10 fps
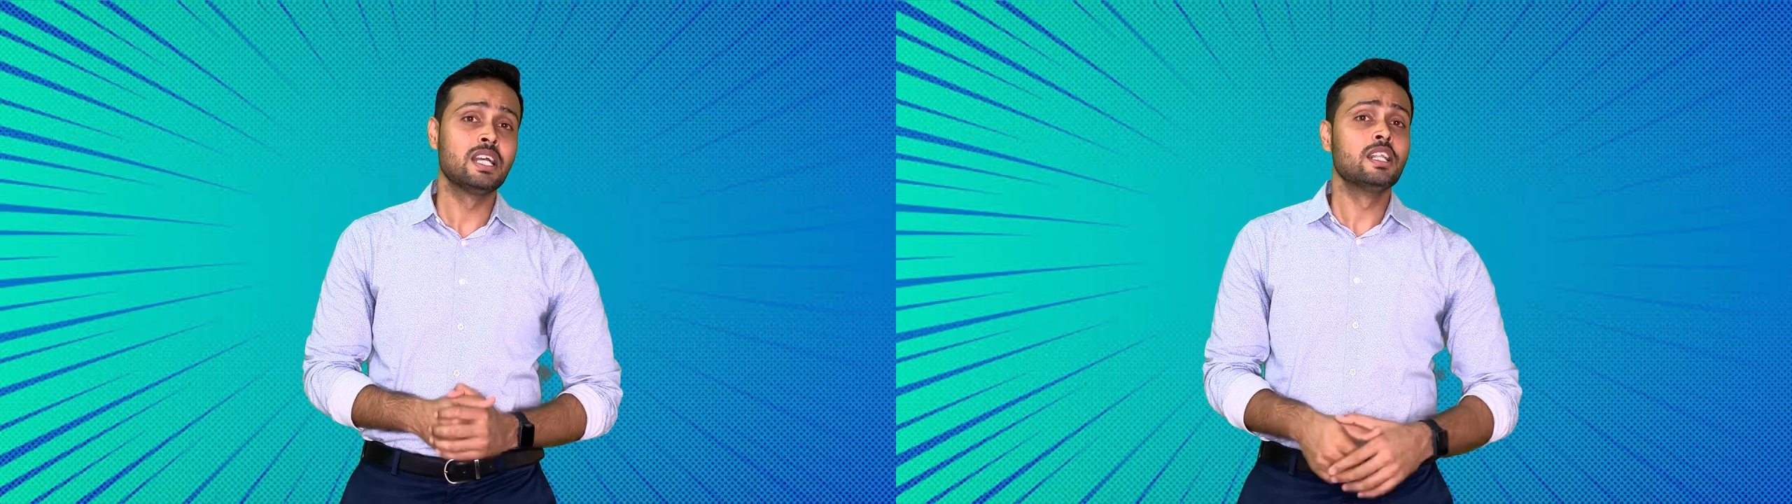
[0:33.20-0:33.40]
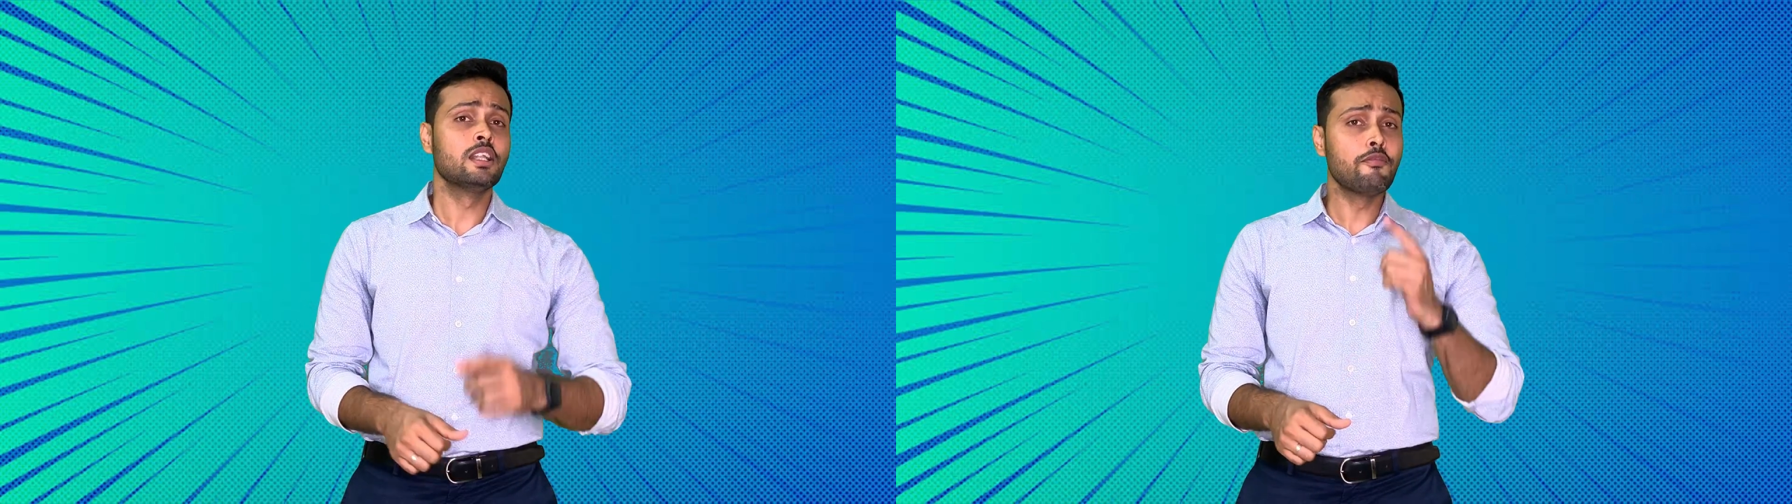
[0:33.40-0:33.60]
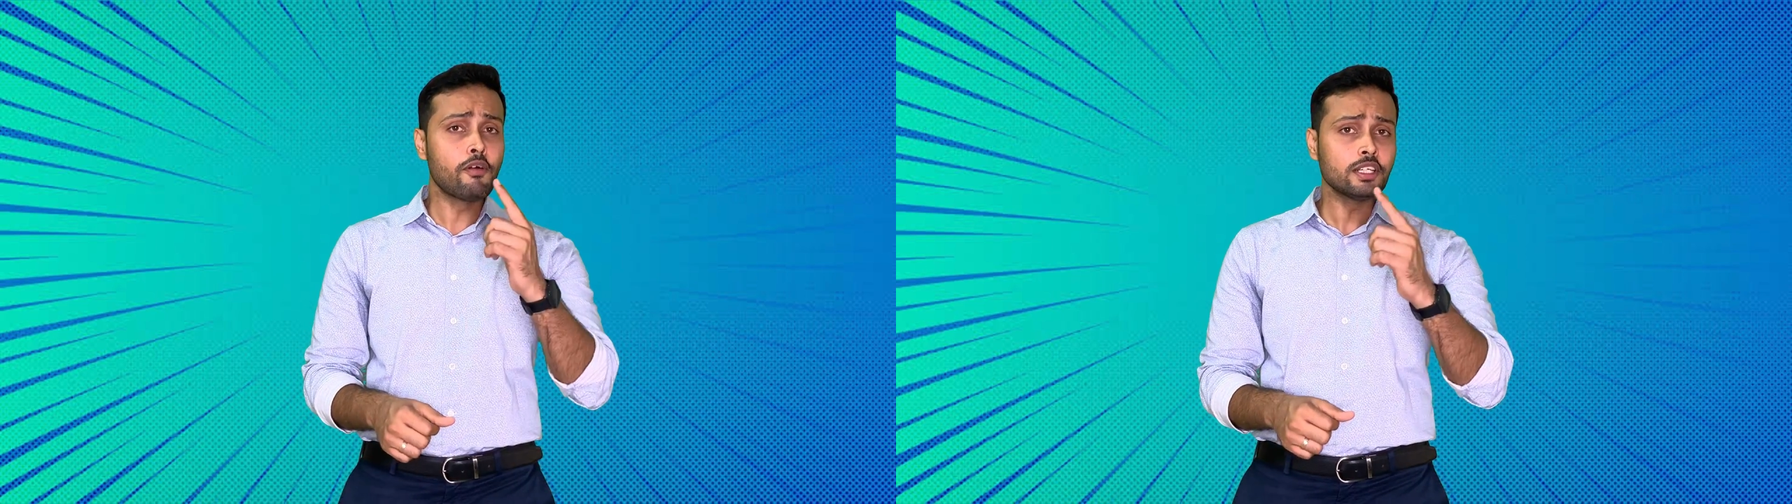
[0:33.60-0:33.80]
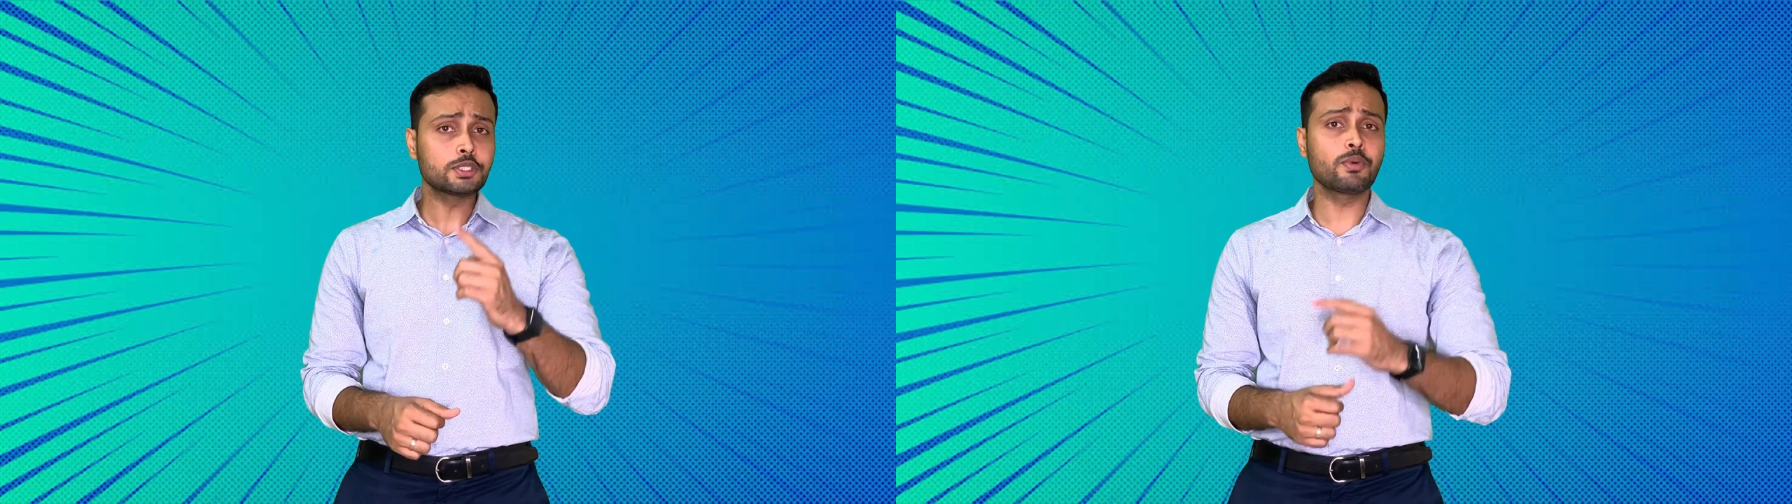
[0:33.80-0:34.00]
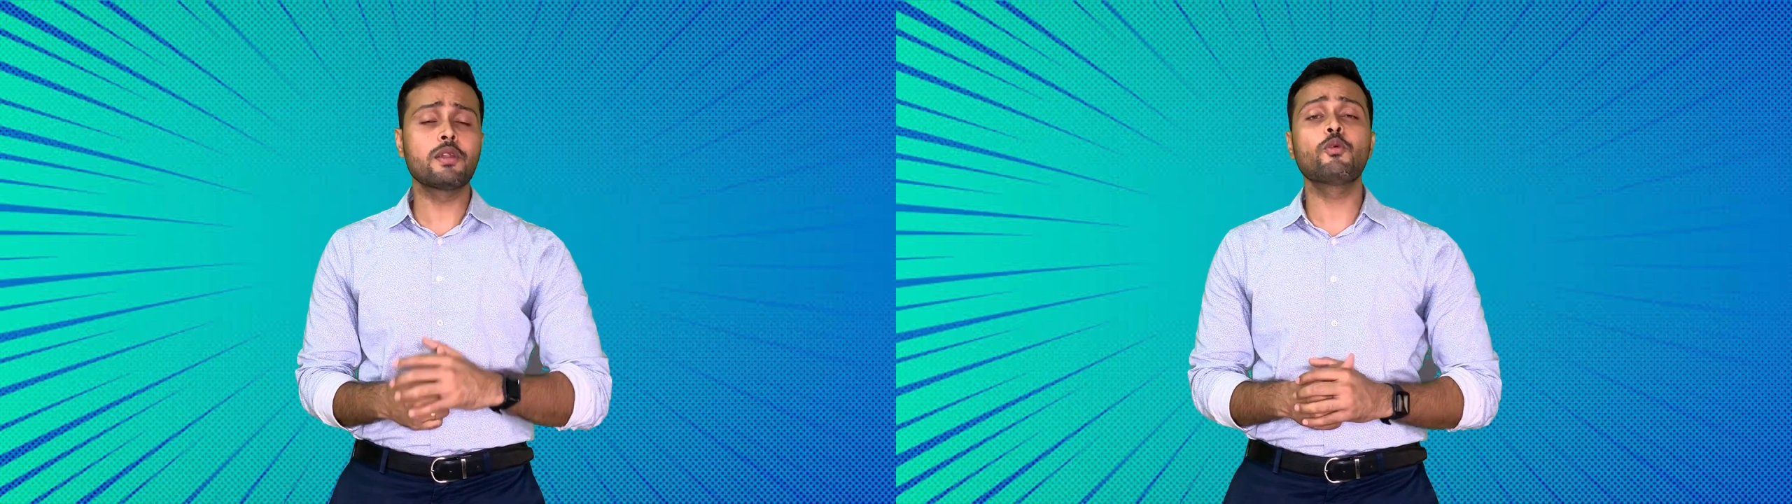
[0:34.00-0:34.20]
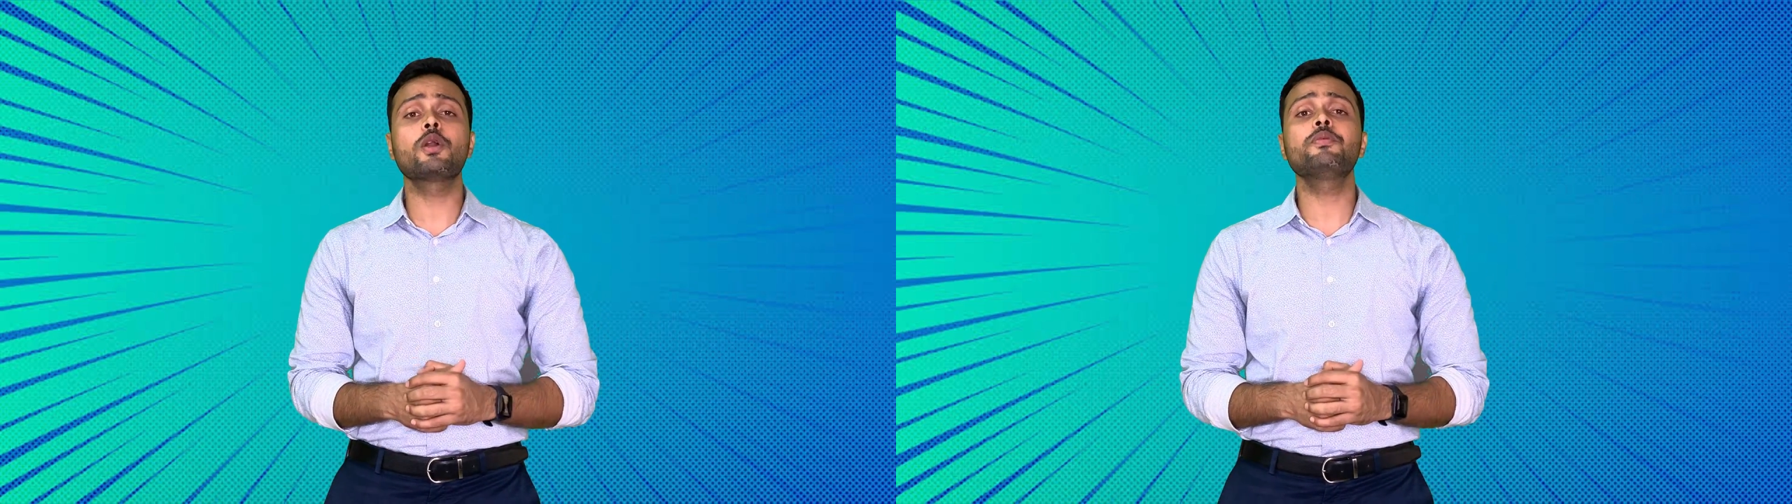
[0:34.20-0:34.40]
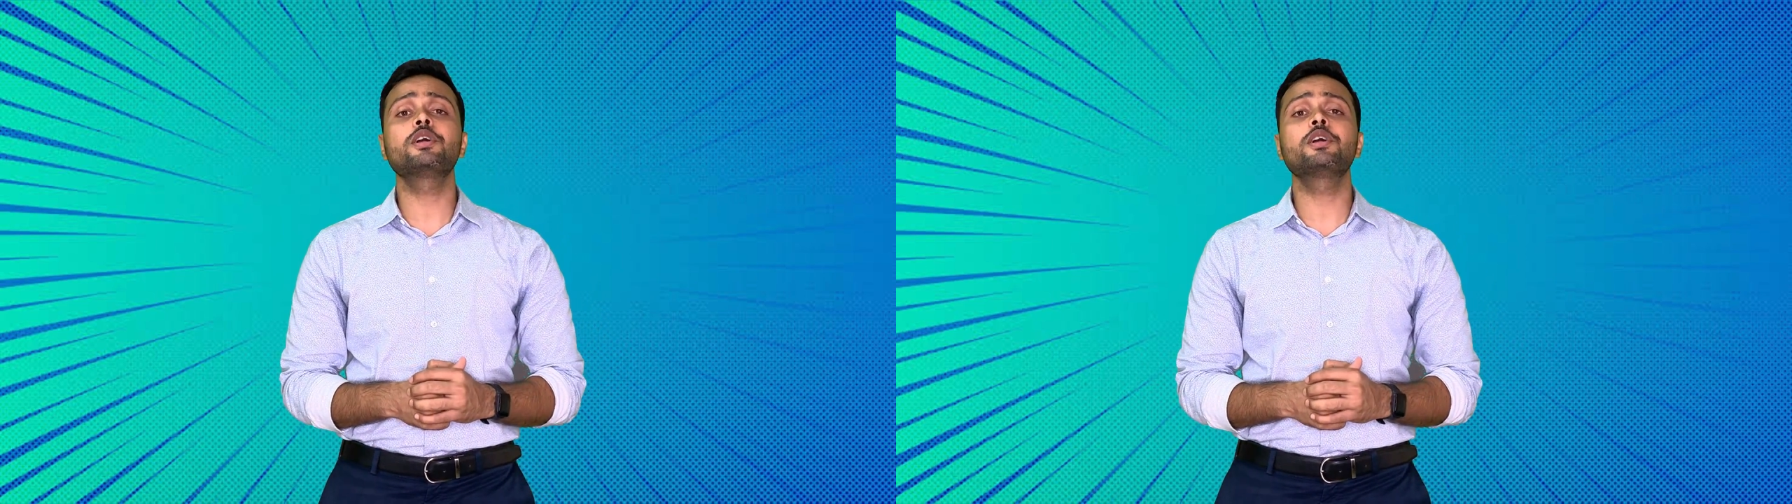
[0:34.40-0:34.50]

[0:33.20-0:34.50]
The first one what we are